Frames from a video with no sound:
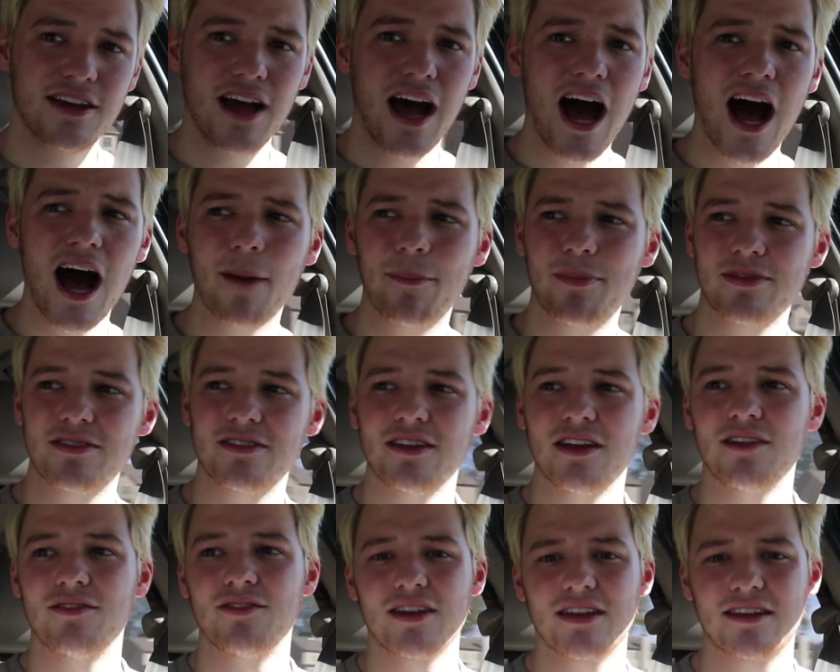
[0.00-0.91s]

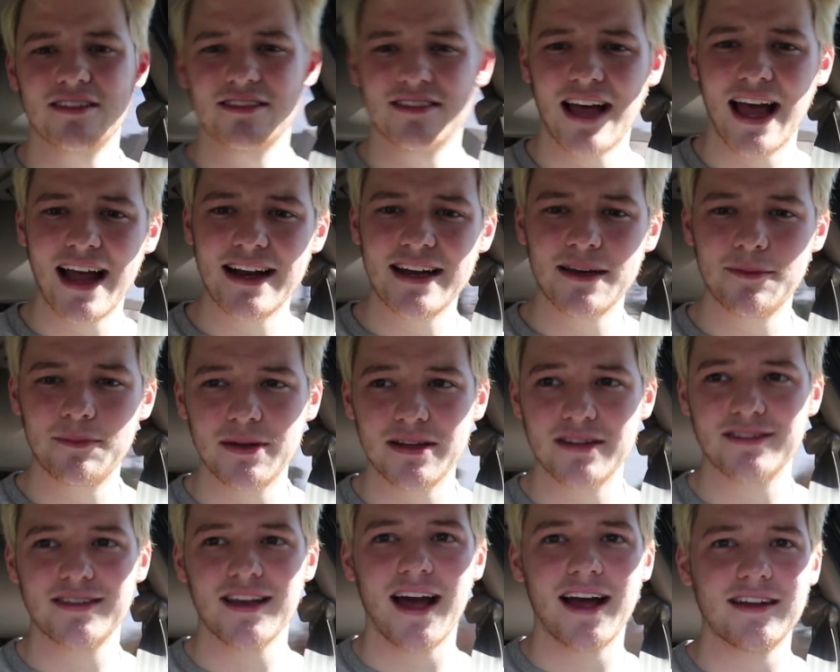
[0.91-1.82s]
opposite of excited
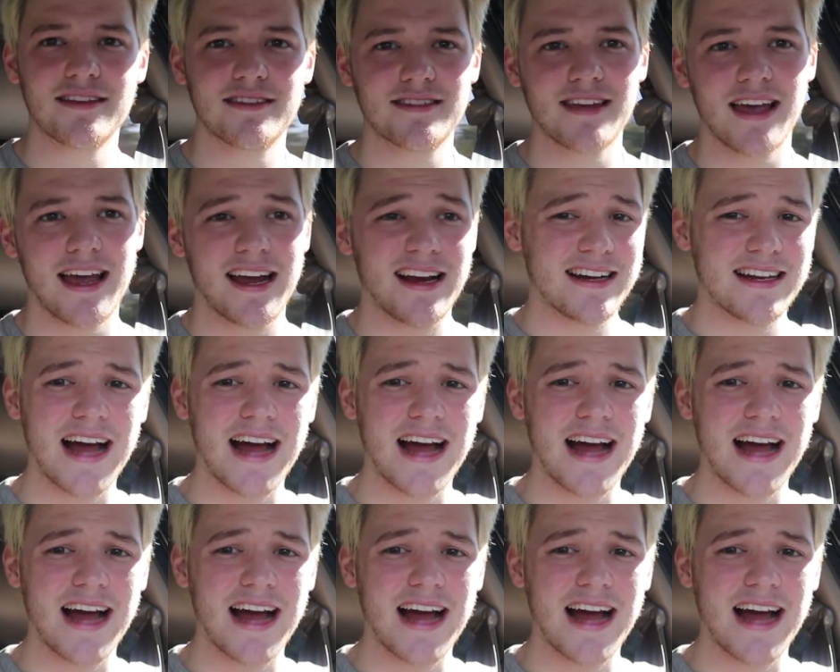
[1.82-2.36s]
besides saying